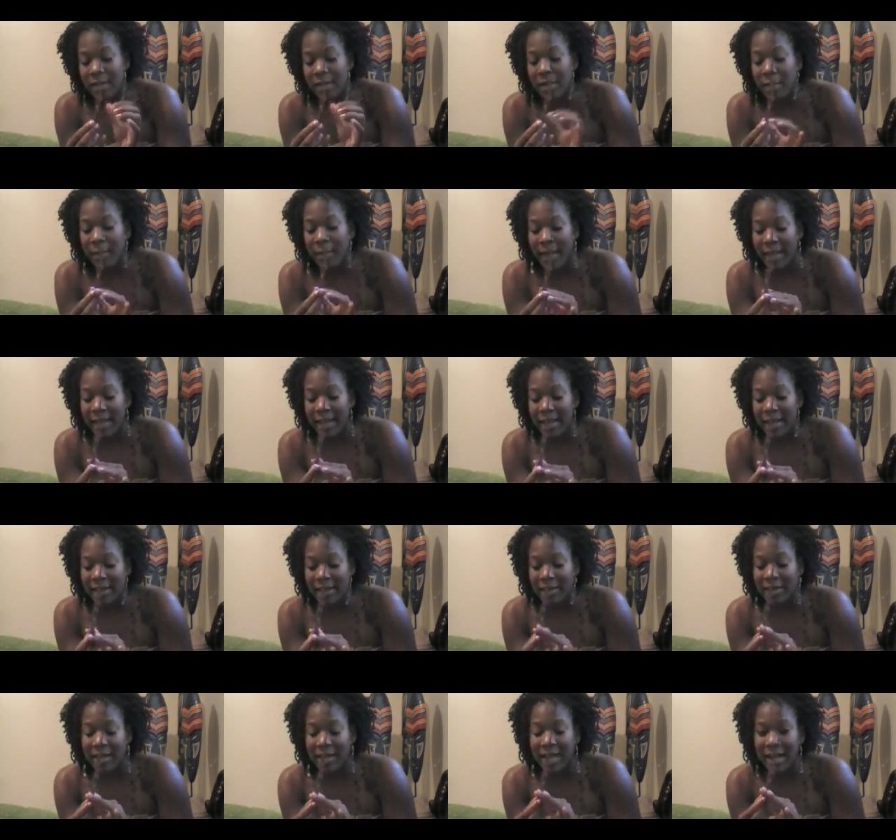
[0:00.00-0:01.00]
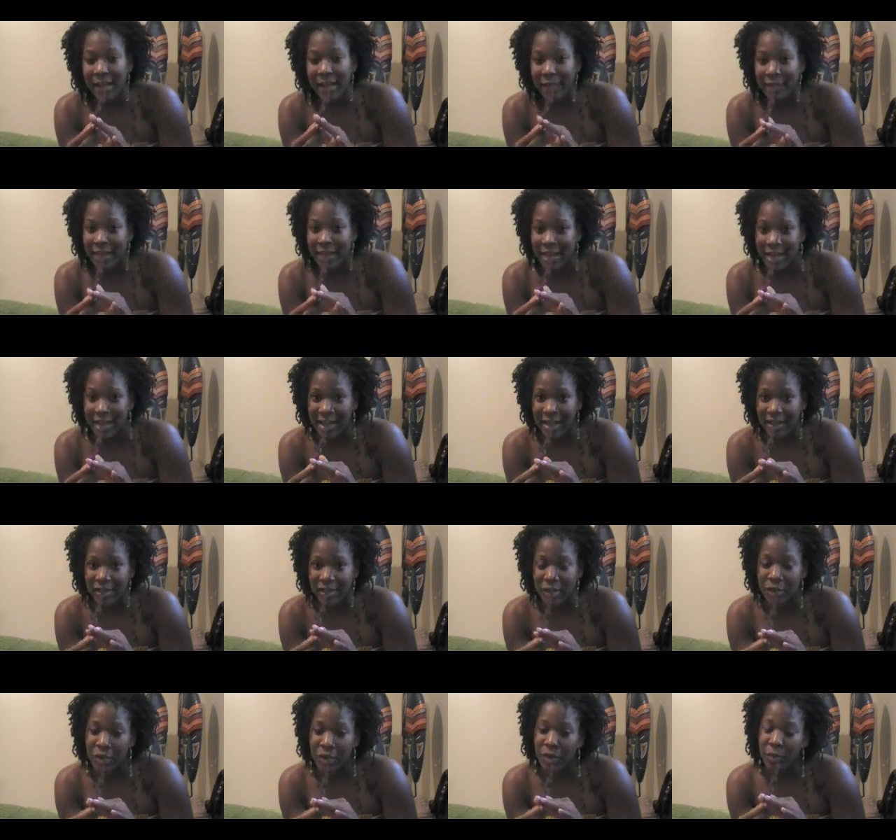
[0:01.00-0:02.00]
you go back in and you cut off the
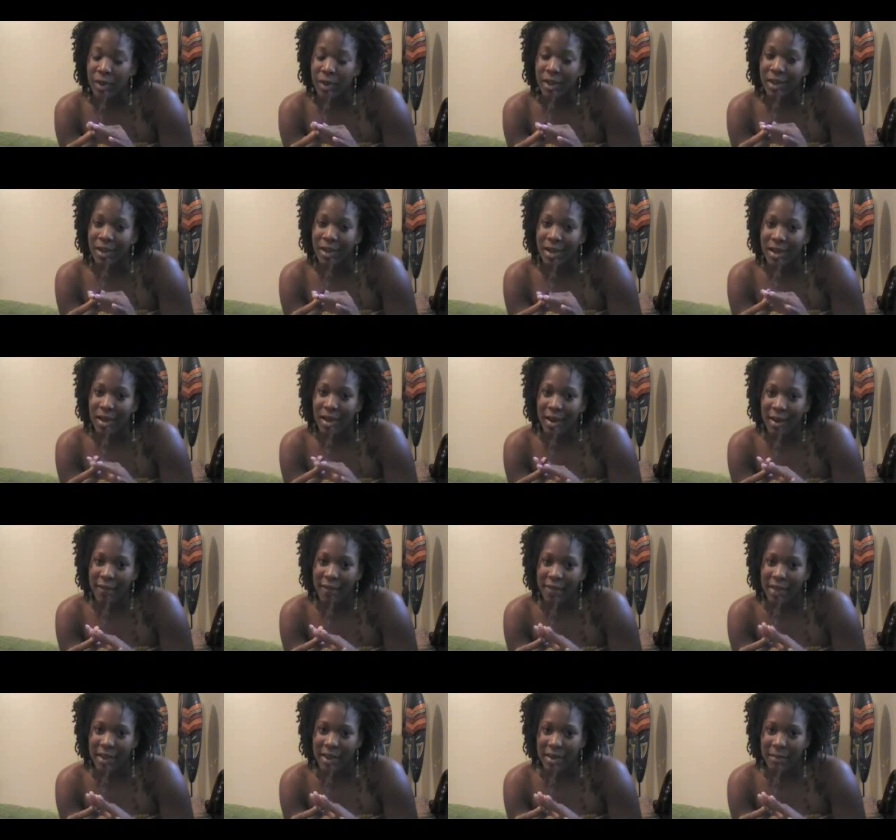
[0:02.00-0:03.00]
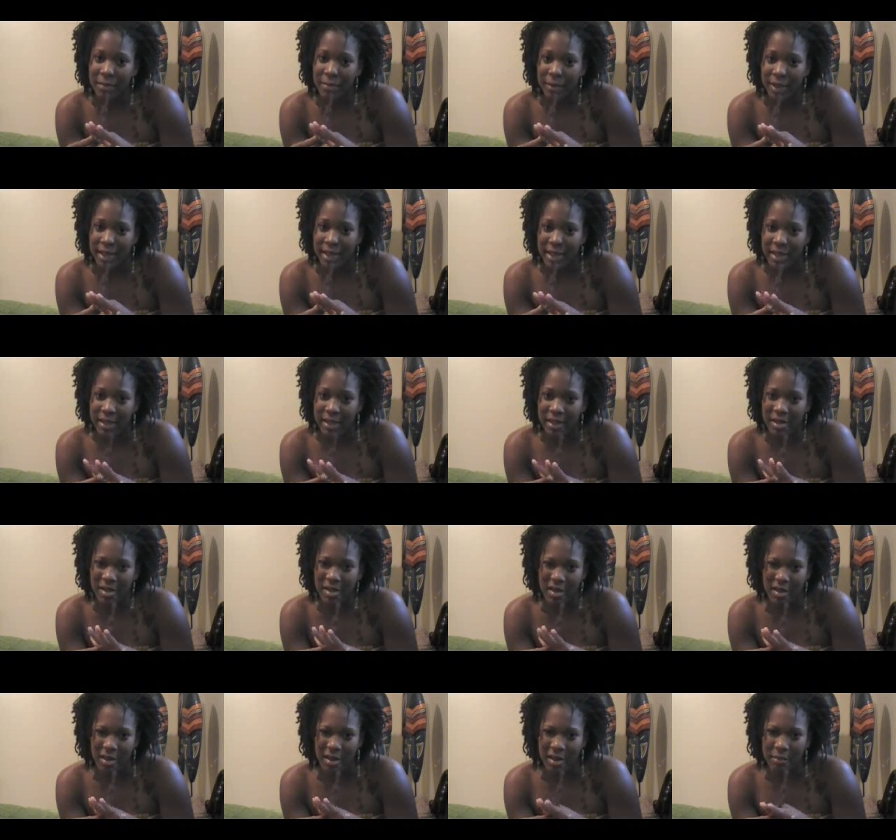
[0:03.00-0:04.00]
ends. You're going to want to cut off the unbraided, you
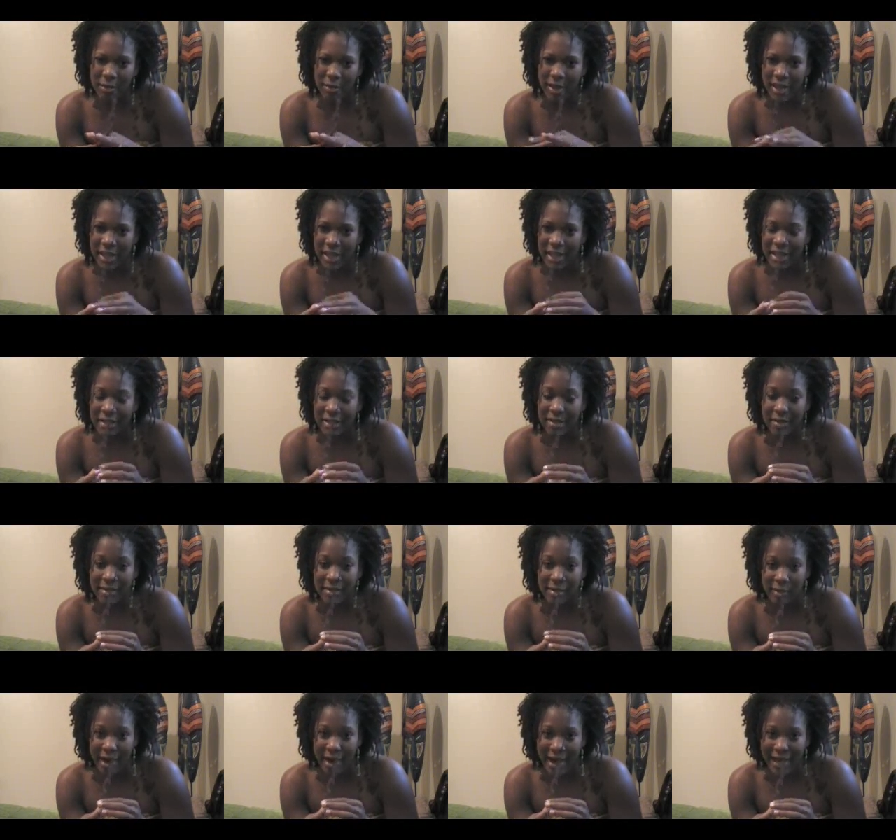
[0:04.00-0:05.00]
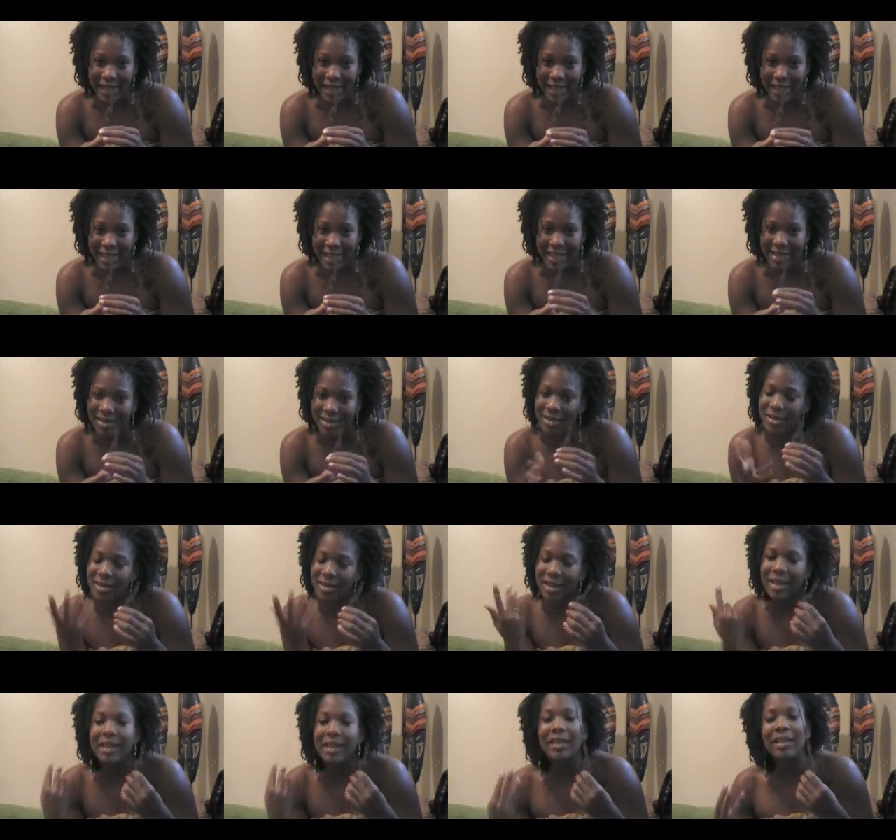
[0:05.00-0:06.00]
know, the unbraided ends or the scraggly ends so
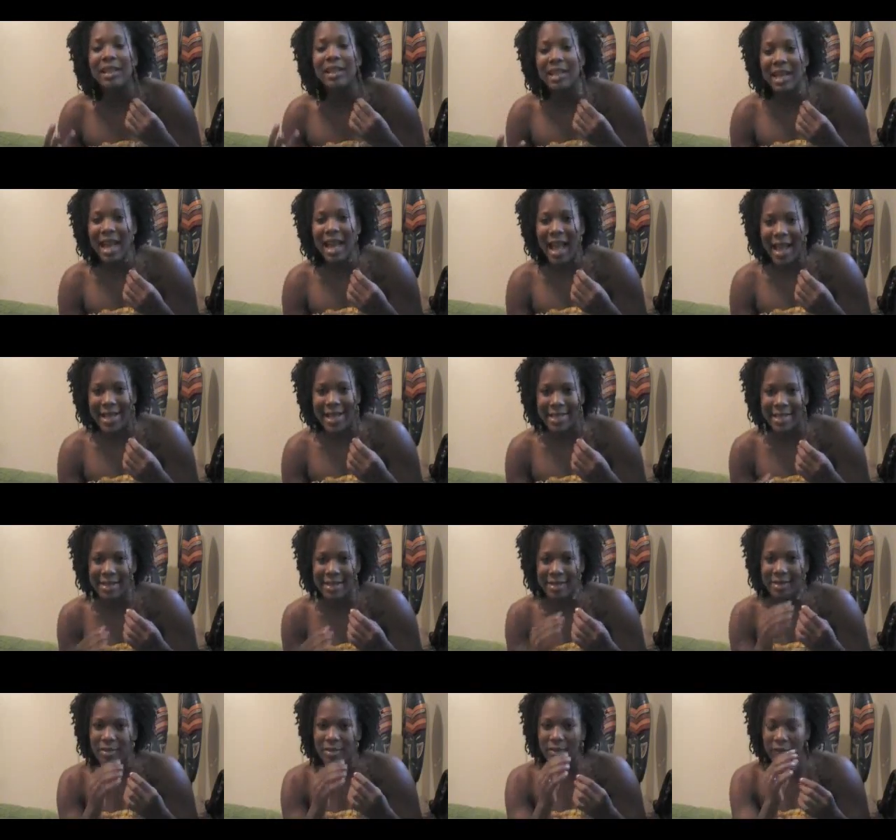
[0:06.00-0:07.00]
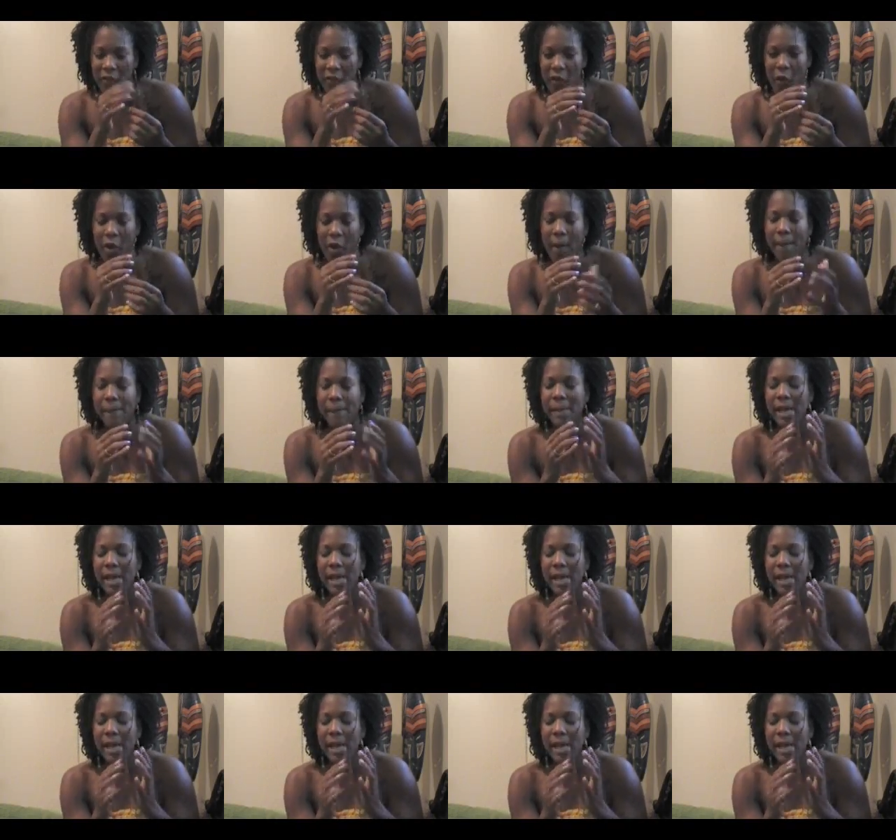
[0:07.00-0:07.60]
that it can look nice and uniform.